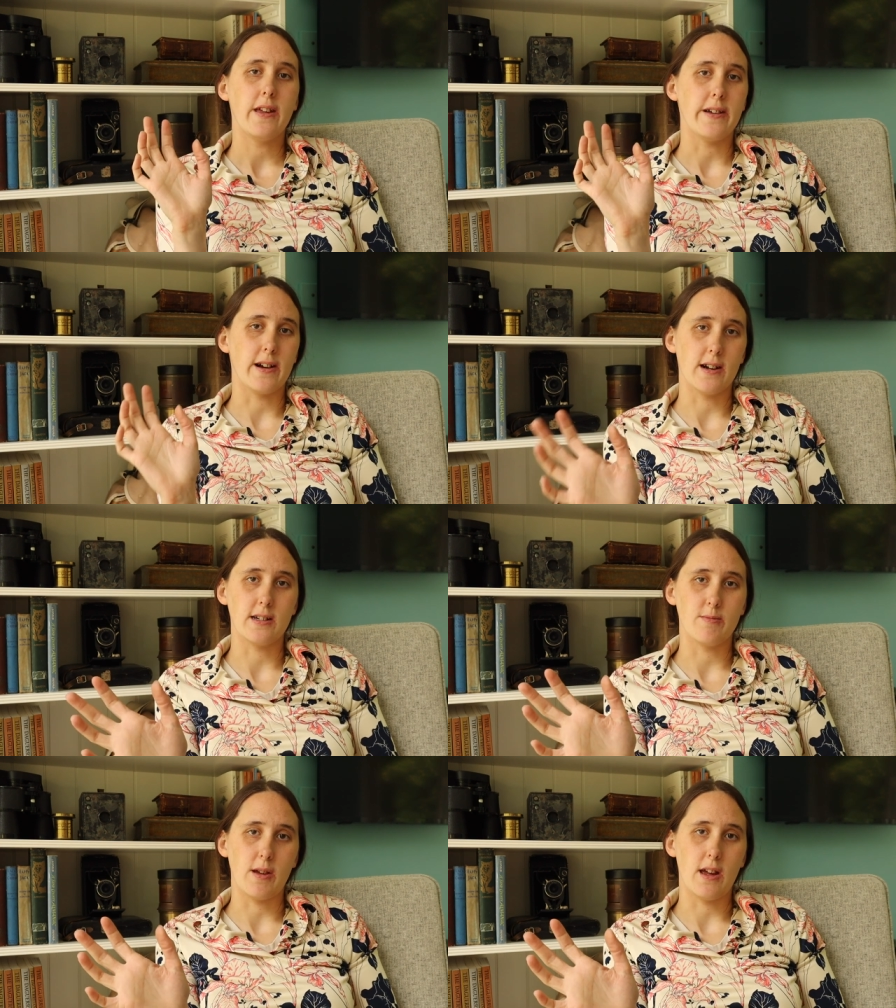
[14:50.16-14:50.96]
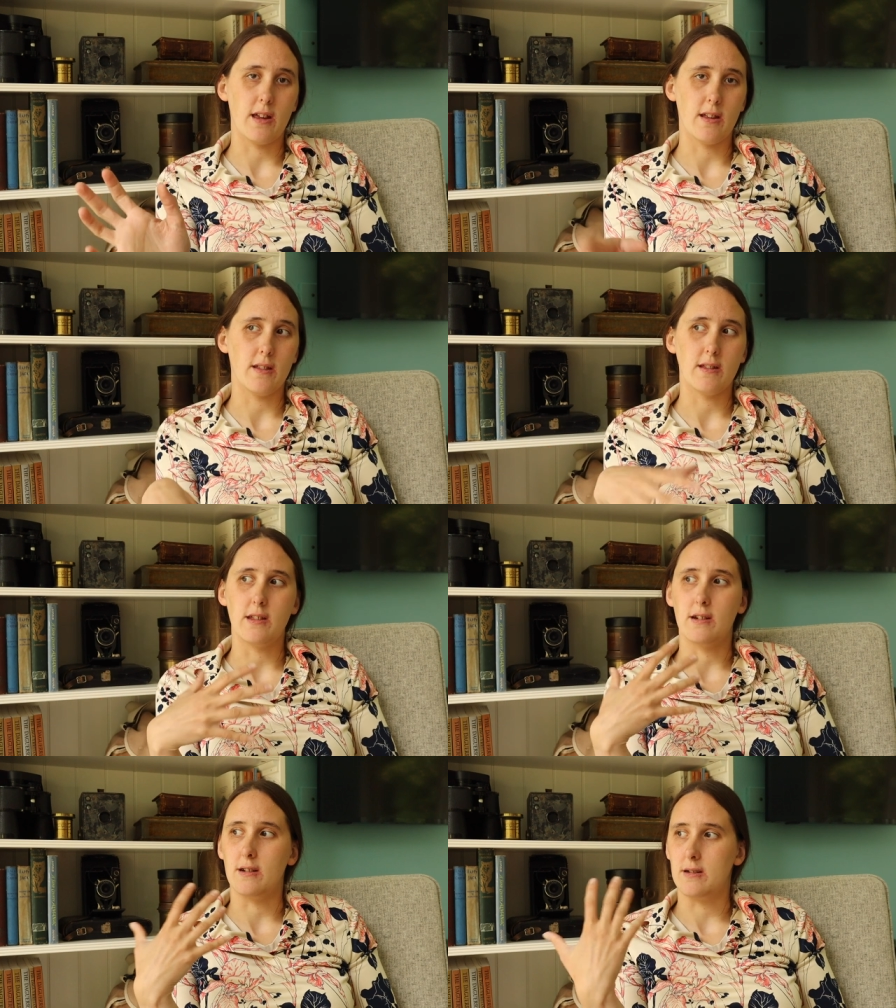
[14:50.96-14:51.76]
They're hard to mail,
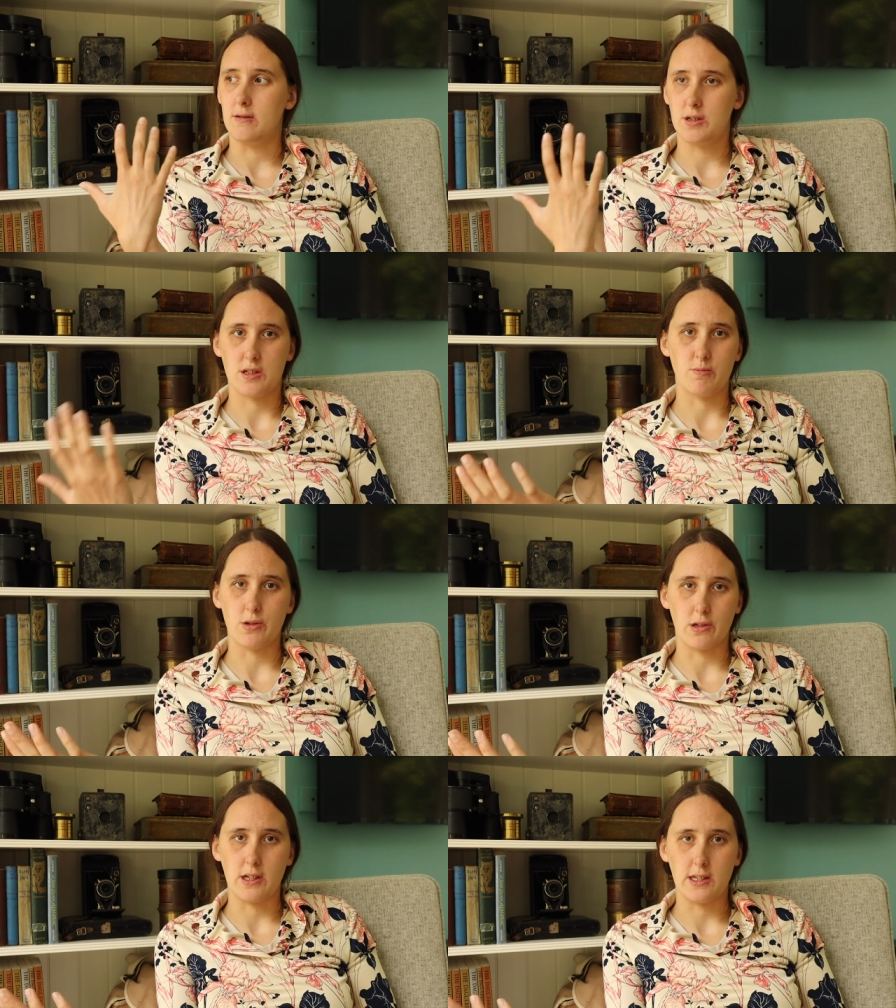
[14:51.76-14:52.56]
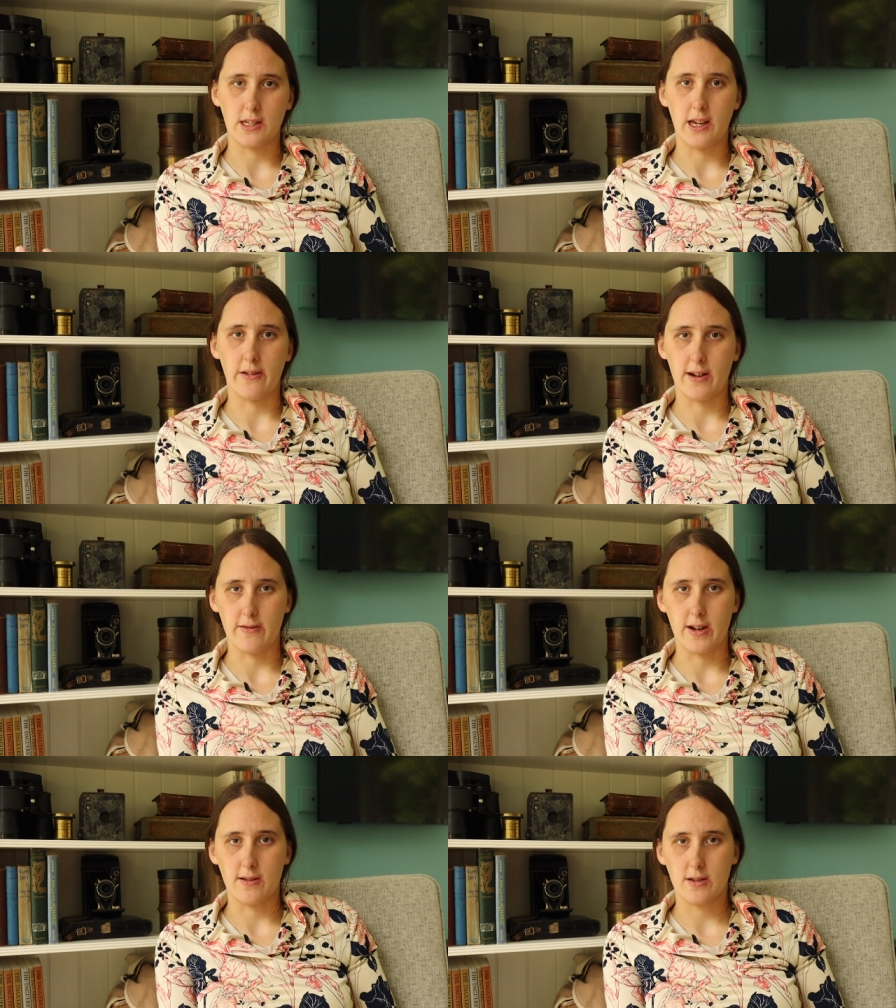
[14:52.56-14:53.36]
they're just bulky to carry
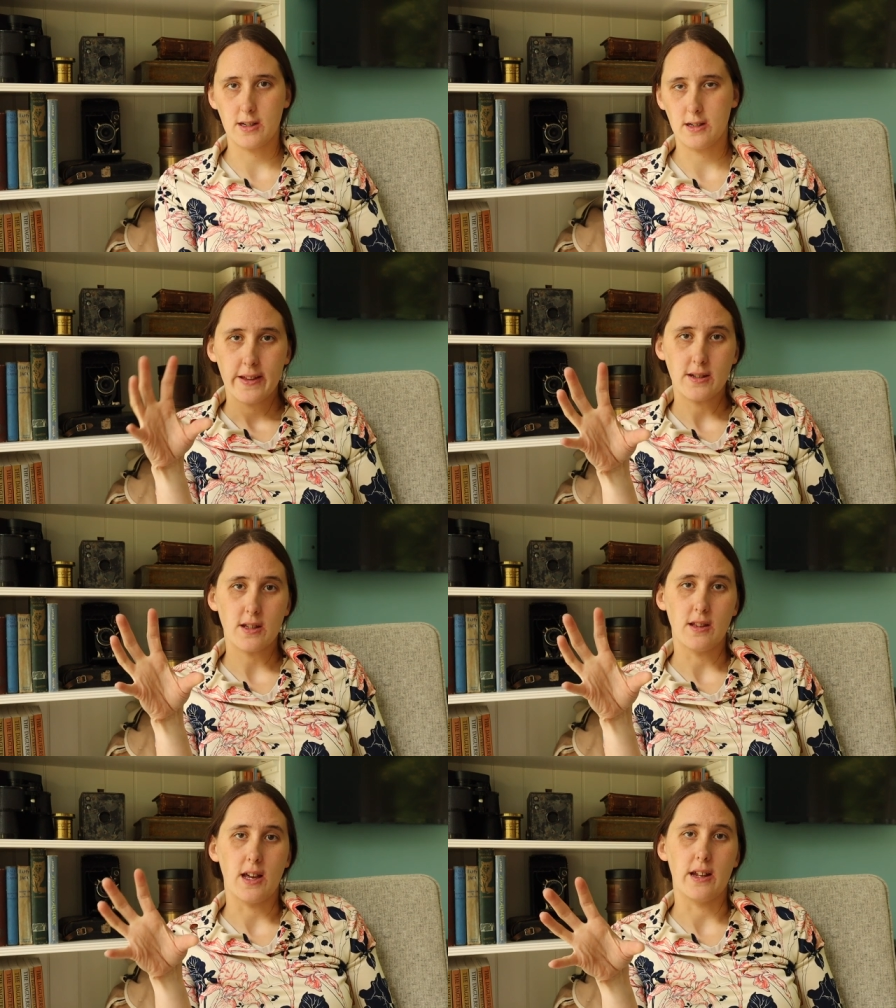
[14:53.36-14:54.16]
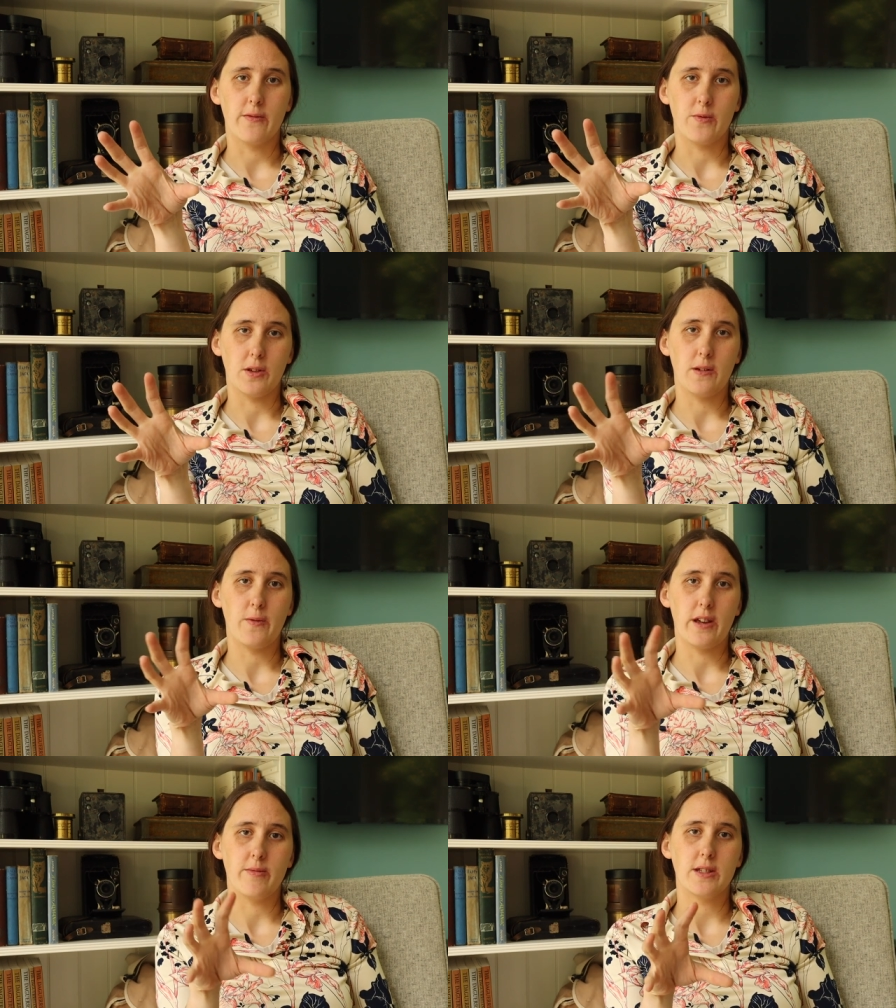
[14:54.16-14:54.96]
around. There's a lot of really
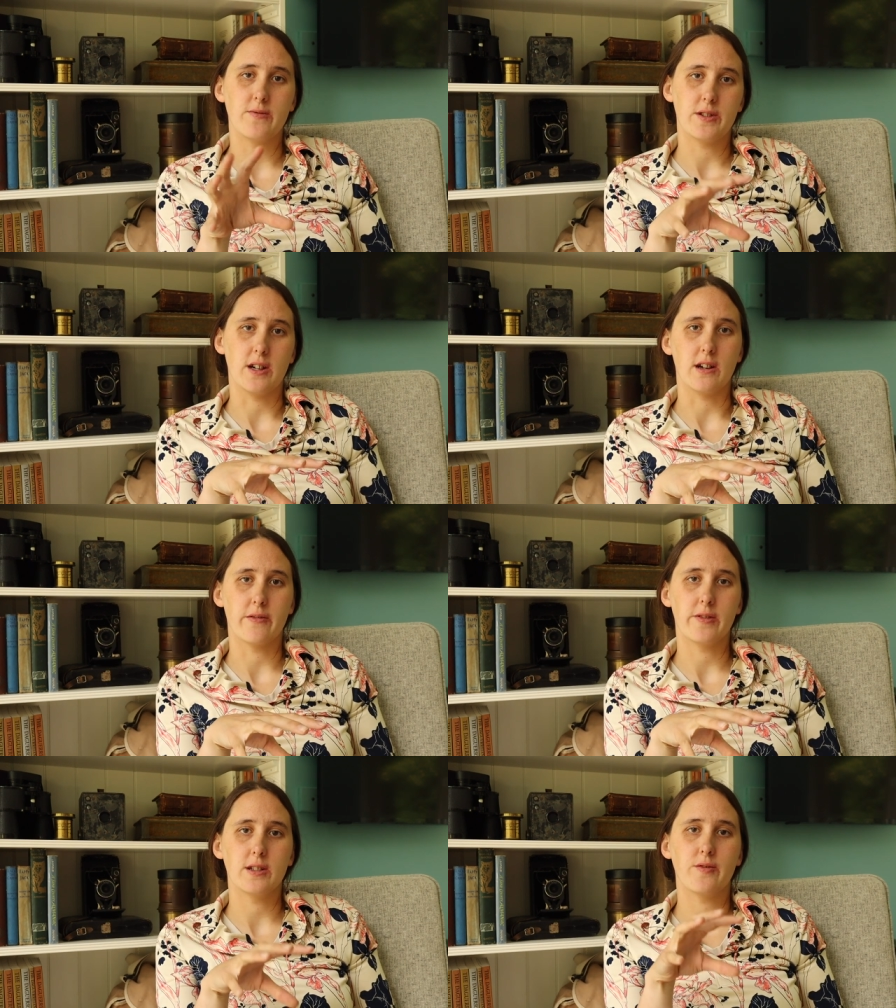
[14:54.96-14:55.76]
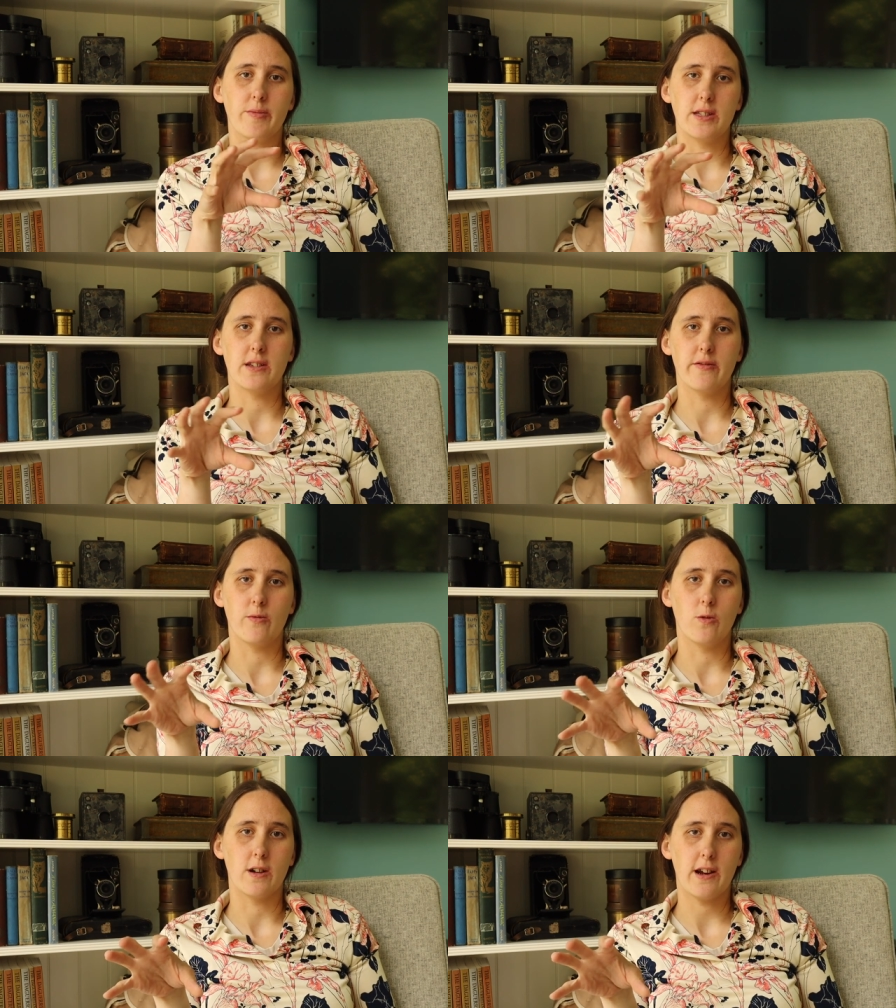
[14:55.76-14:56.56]
famous photographers from the Civil
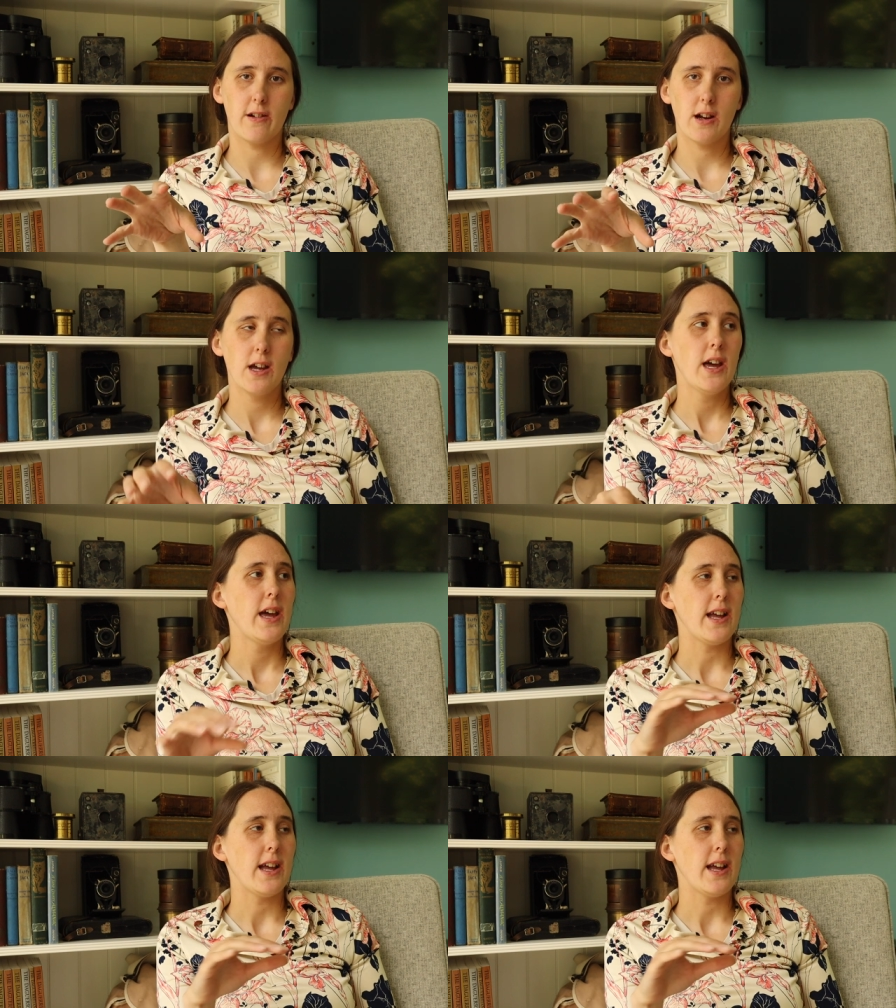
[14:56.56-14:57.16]
War era.